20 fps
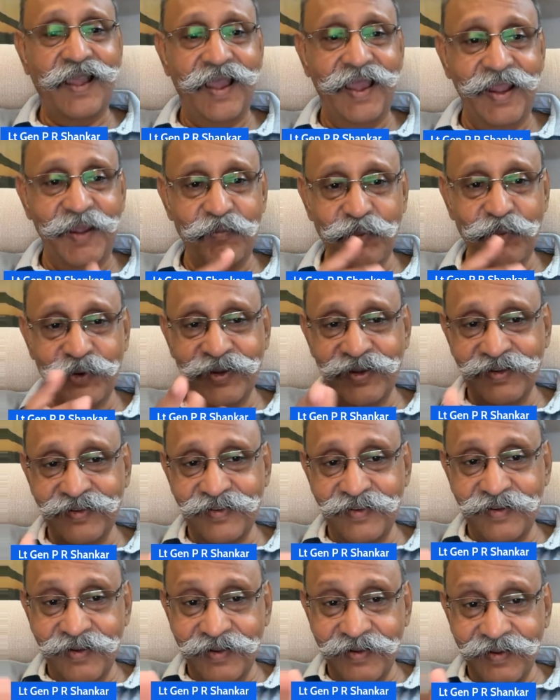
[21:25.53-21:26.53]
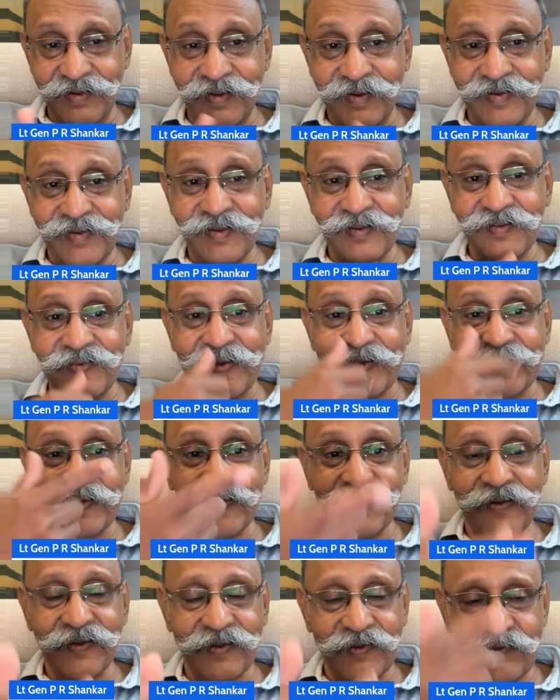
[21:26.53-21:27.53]
I'll put it take it
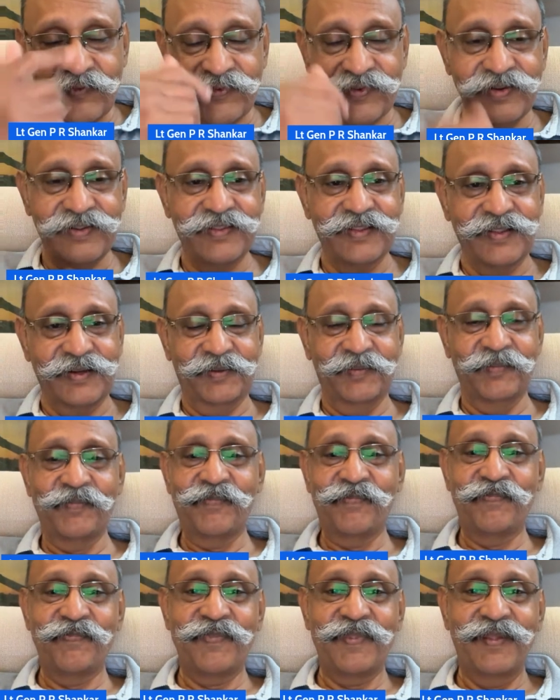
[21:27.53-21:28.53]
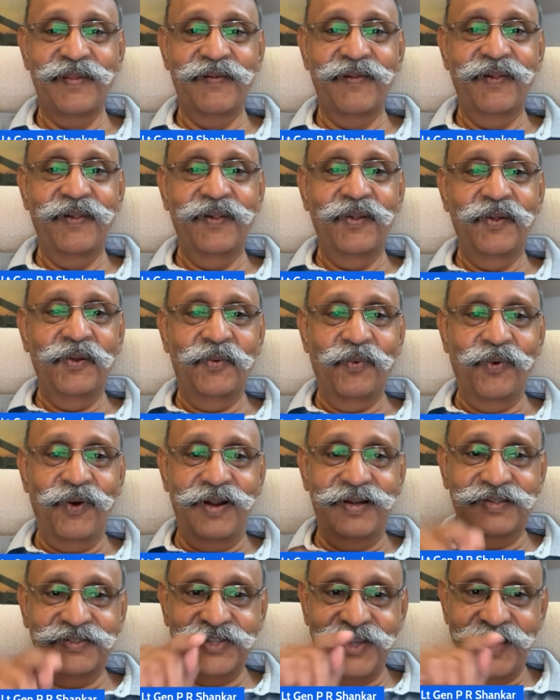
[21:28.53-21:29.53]
a little further.
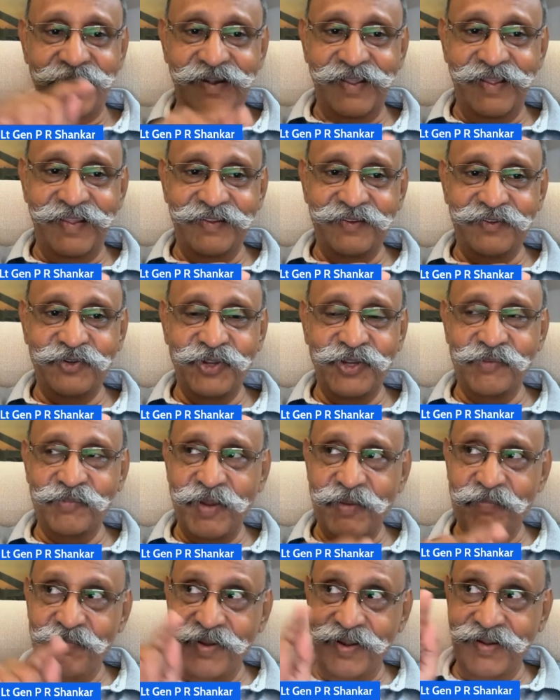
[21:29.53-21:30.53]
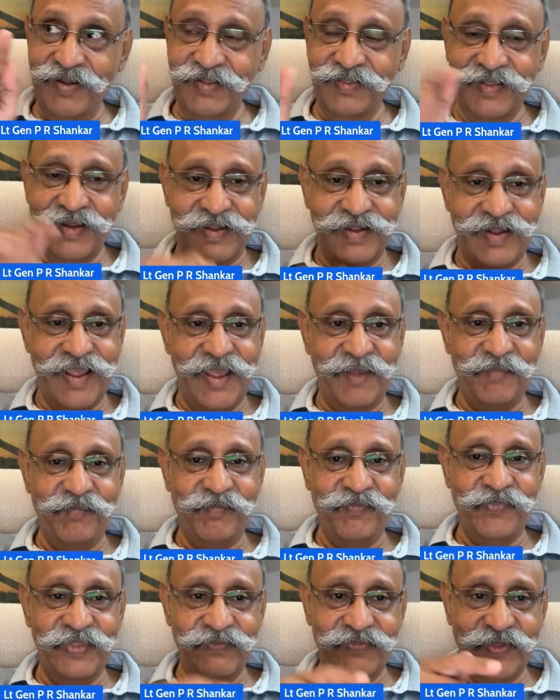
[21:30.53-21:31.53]
What China is doing by building the
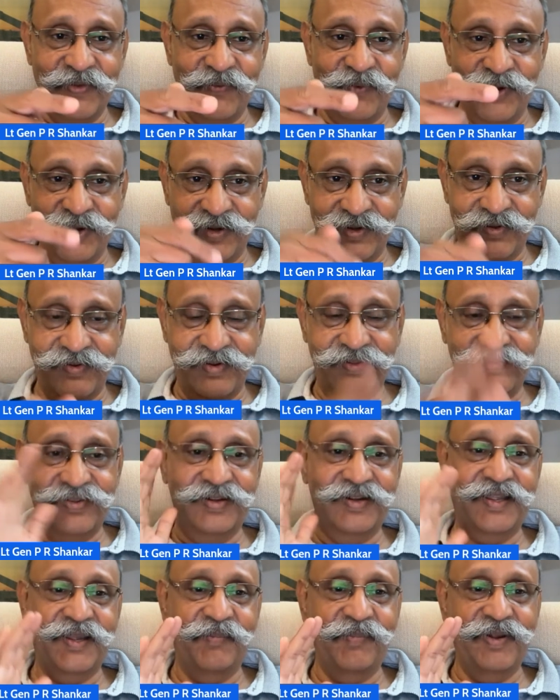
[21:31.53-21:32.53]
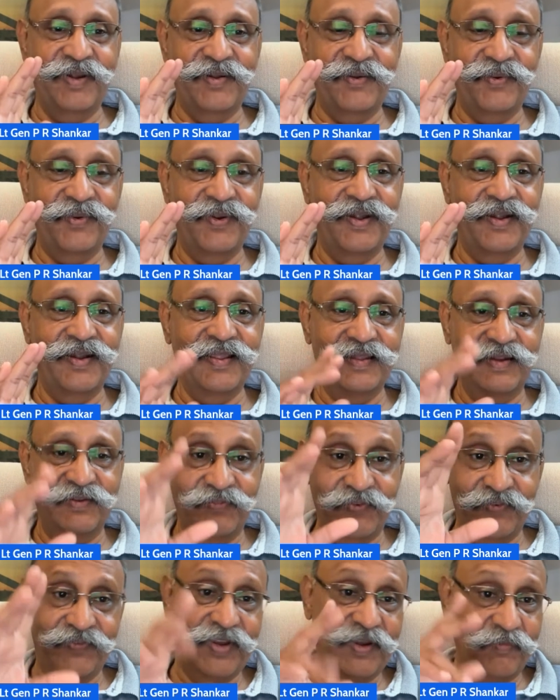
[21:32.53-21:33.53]
dam, if the water doesn't come into India,
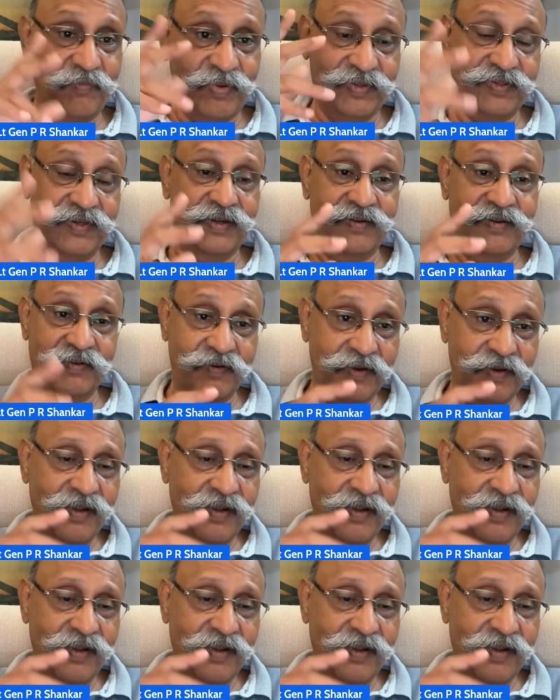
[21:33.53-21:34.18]
that 15%.